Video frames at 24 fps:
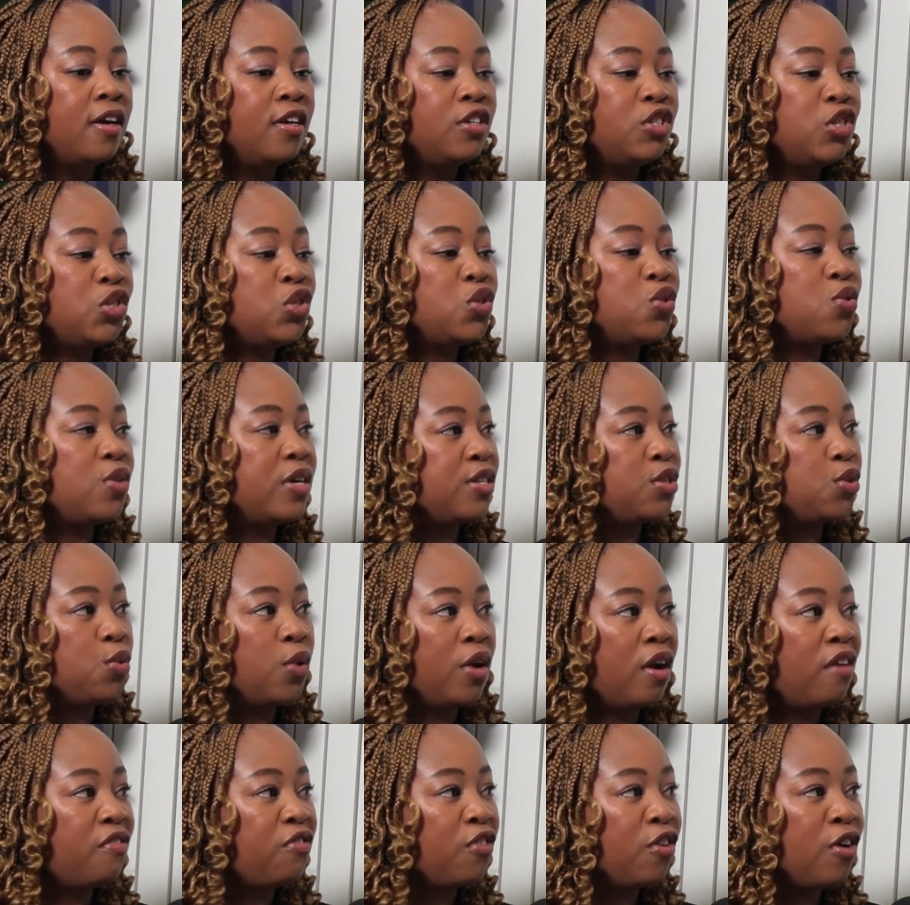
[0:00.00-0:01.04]
she took us to
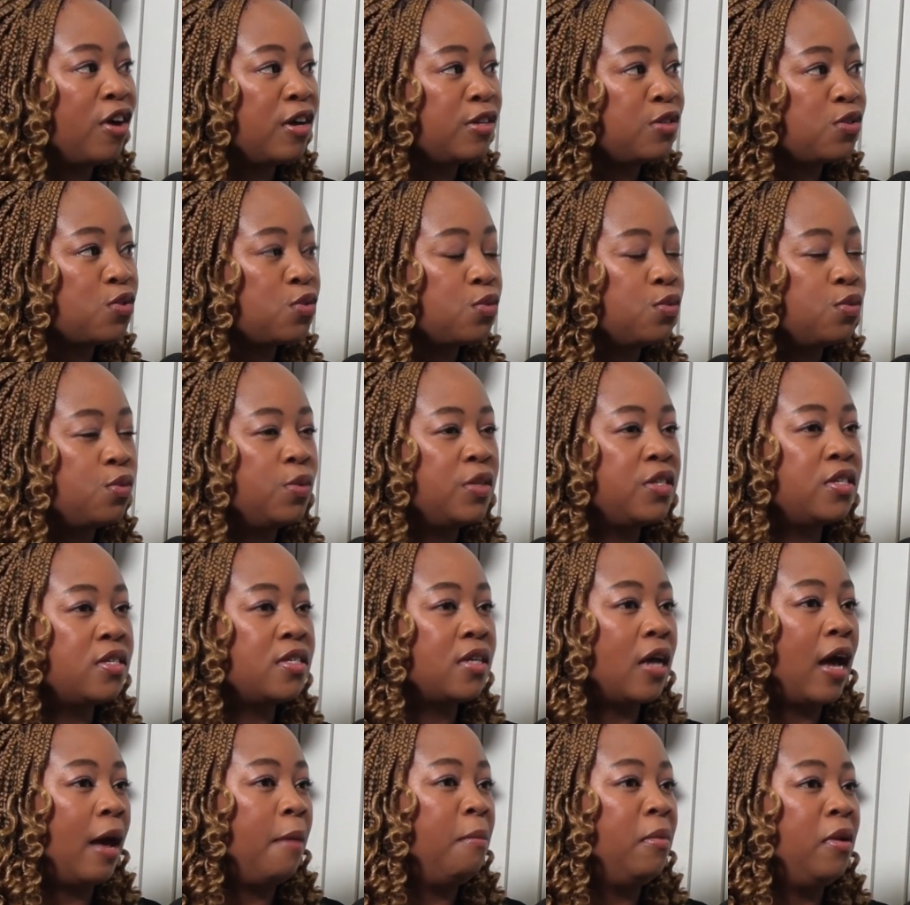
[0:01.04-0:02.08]
an Afrikaans school,
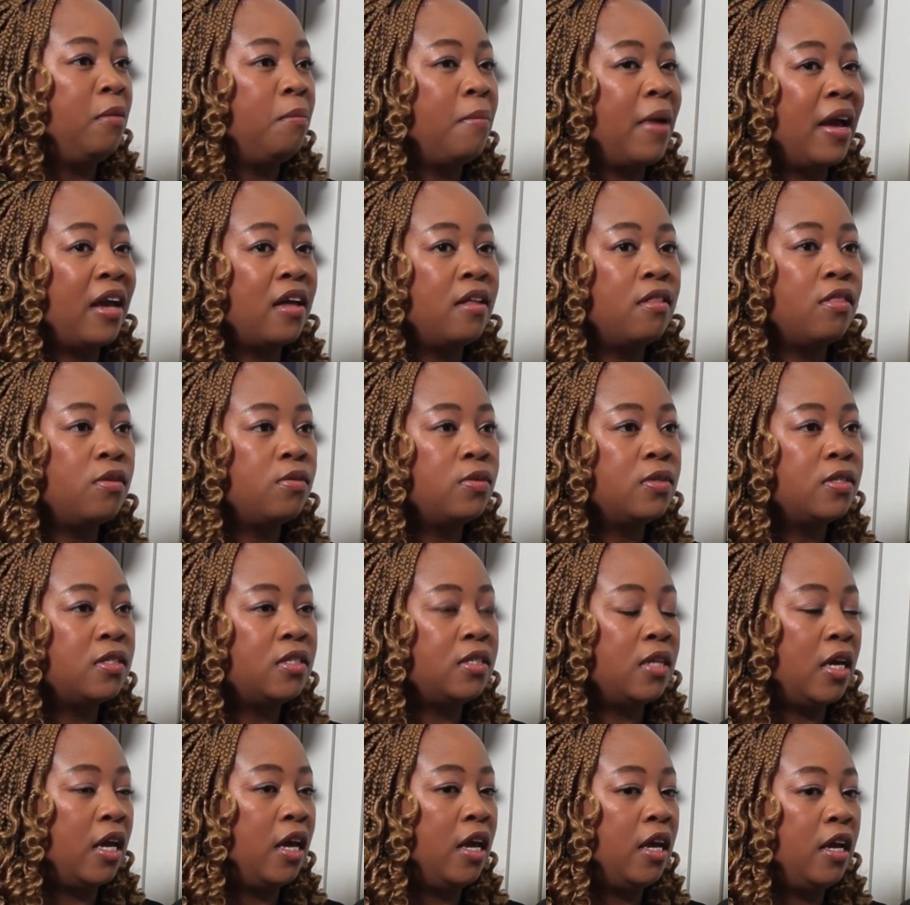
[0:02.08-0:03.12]
which, back in the
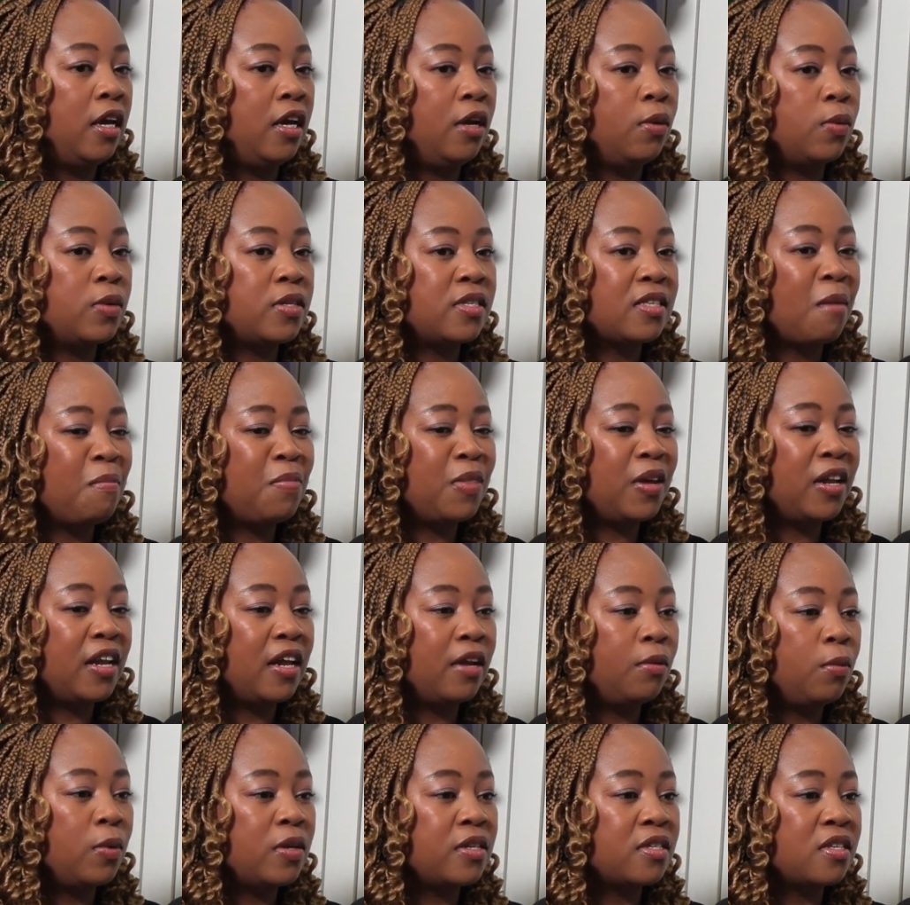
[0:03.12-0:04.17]
day, it was something
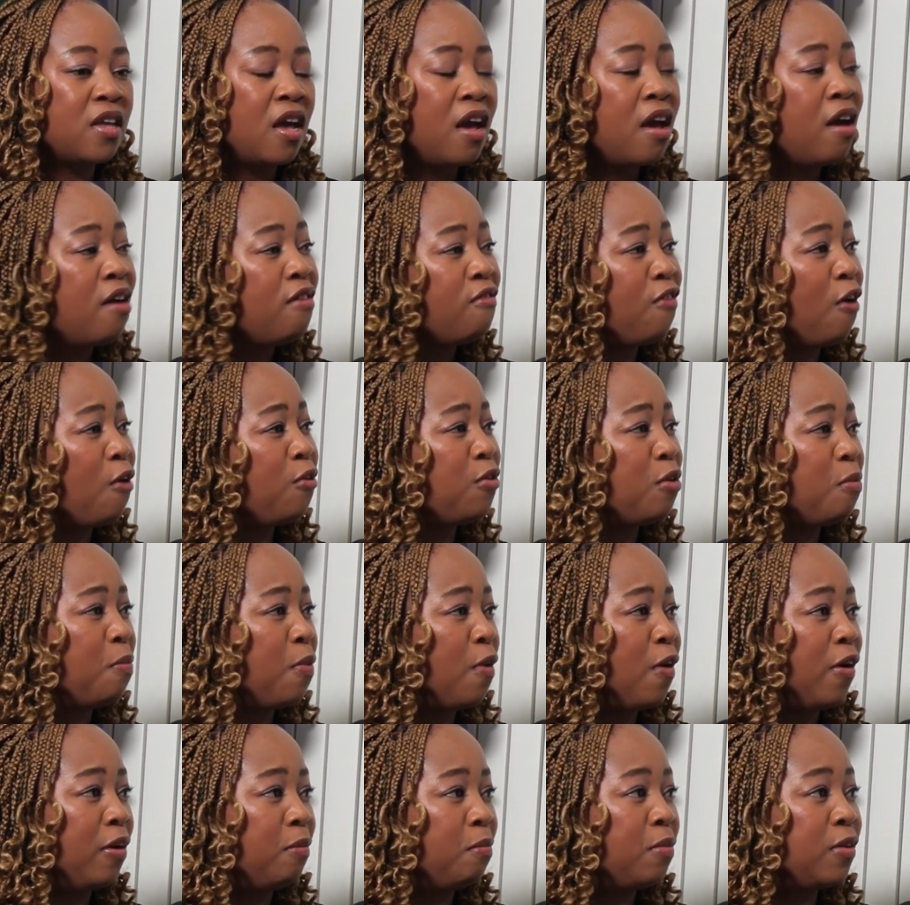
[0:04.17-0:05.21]
that was frowned
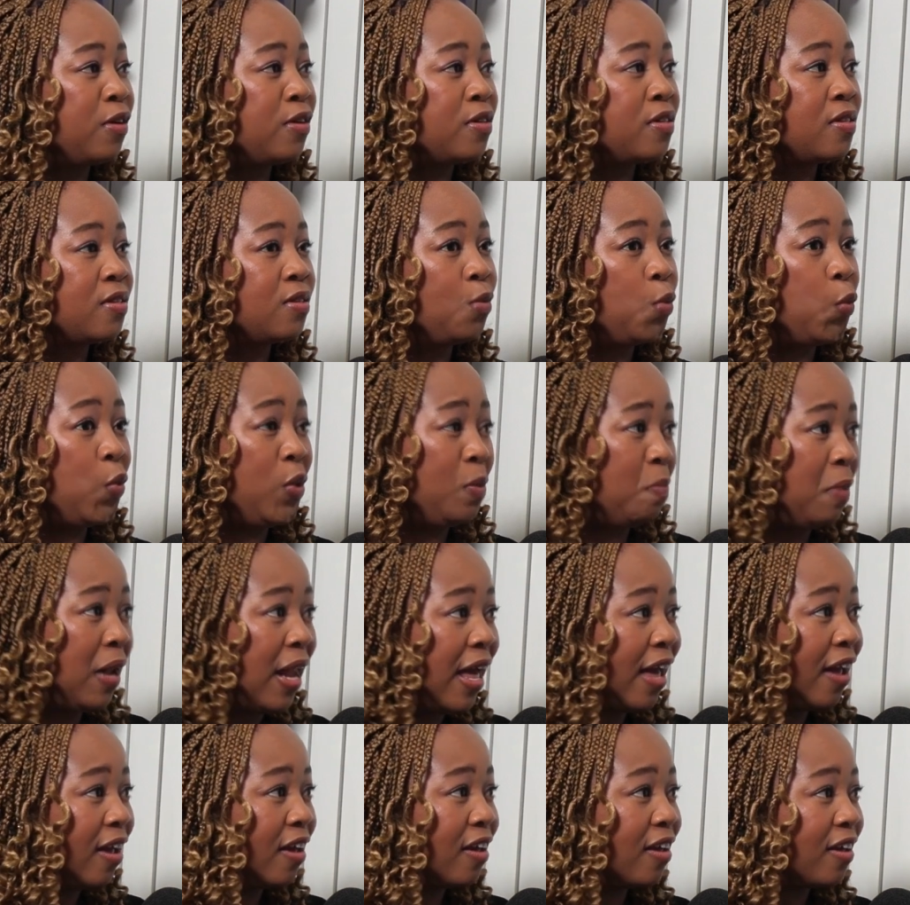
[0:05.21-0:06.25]
upon because we're
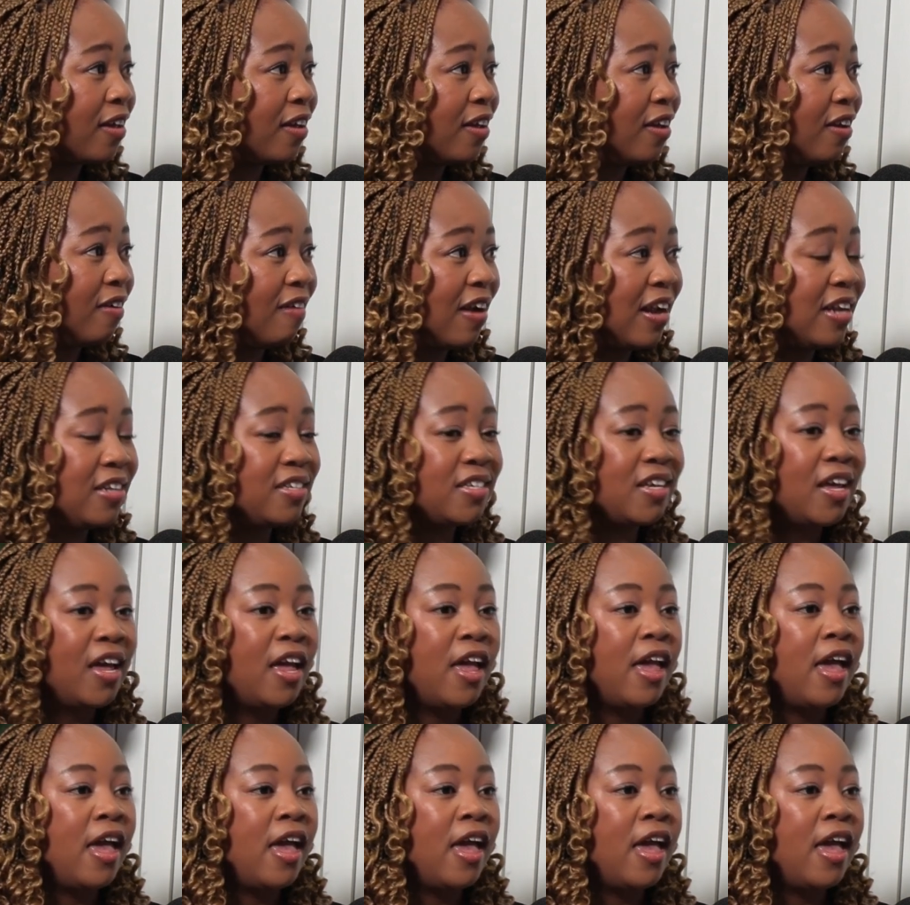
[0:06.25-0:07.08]
Black, right?